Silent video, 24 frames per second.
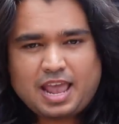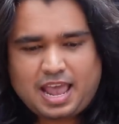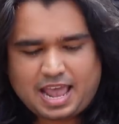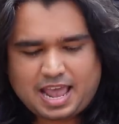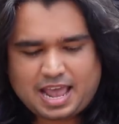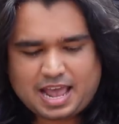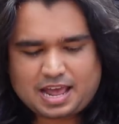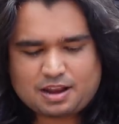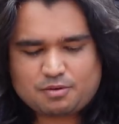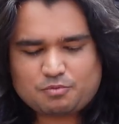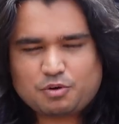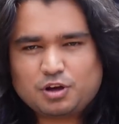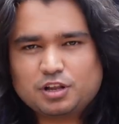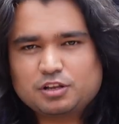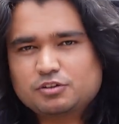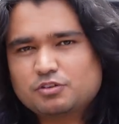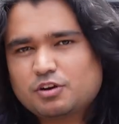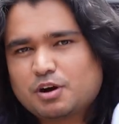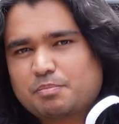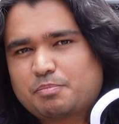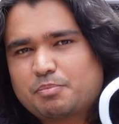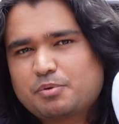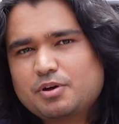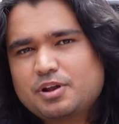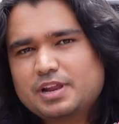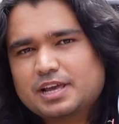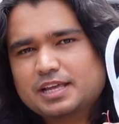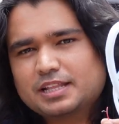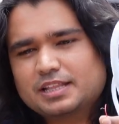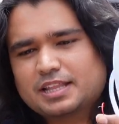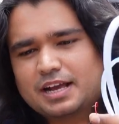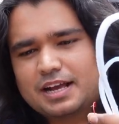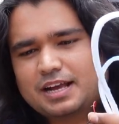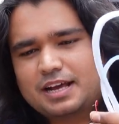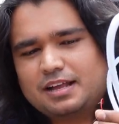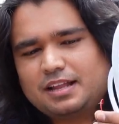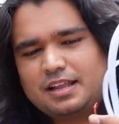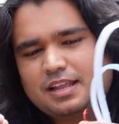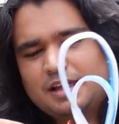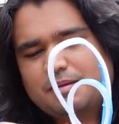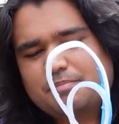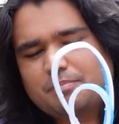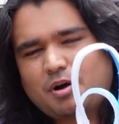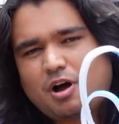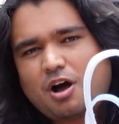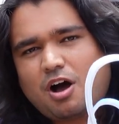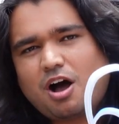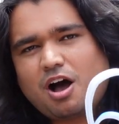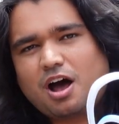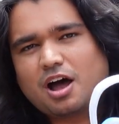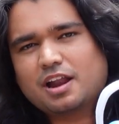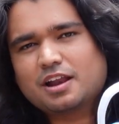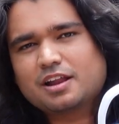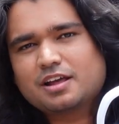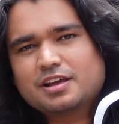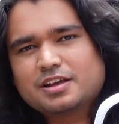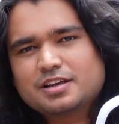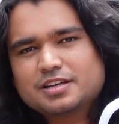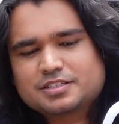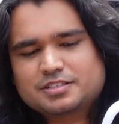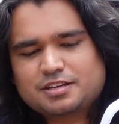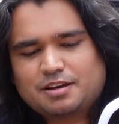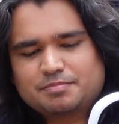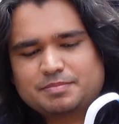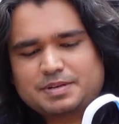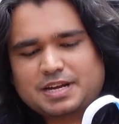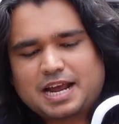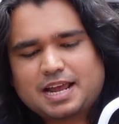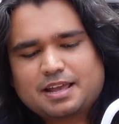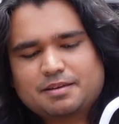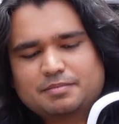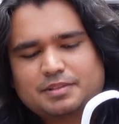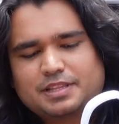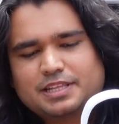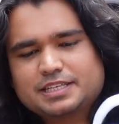and while you're putting the clip on, sometimes